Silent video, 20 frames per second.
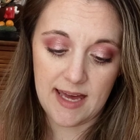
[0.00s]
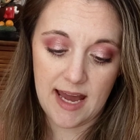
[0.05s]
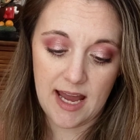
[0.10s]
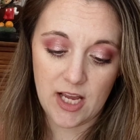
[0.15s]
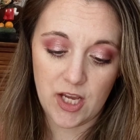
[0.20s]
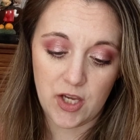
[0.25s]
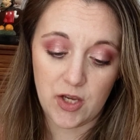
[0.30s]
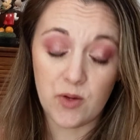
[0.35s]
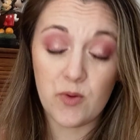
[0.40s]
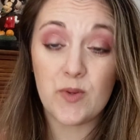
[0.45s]

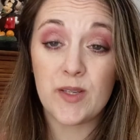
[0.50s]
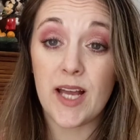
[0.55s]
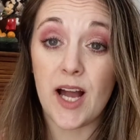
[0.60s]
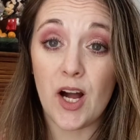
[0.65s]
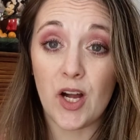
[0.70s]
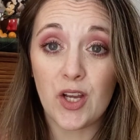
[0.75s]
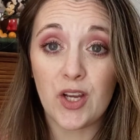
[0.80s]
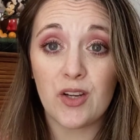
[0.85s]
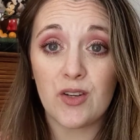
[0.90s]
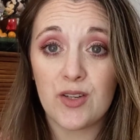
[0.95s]
that you
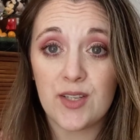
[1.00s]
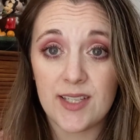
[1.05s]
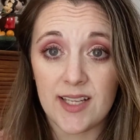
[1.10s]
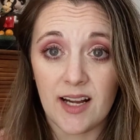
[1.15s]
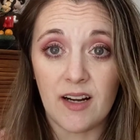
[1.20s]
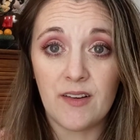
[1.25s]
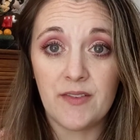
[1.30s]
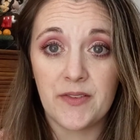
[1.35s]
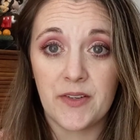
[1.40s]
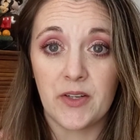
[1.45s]
tell
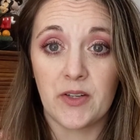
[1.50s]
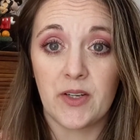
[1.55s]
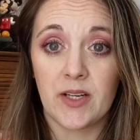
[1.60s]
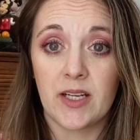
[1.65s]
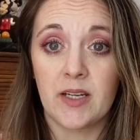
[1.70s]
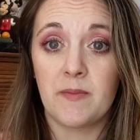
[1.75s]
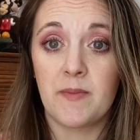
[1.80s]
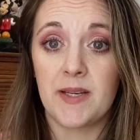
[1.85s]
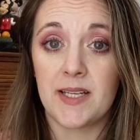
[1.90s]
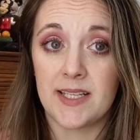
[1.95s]
yourself you're
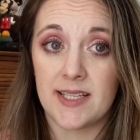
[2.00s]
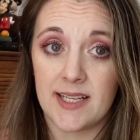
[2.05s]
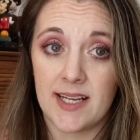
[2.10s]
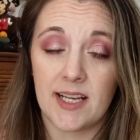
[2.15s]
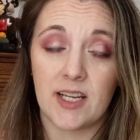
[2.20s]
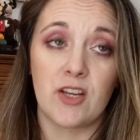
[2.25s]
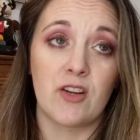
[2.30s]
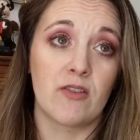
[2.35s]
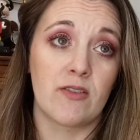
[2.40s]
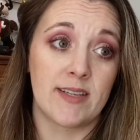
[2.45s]
going to be sick,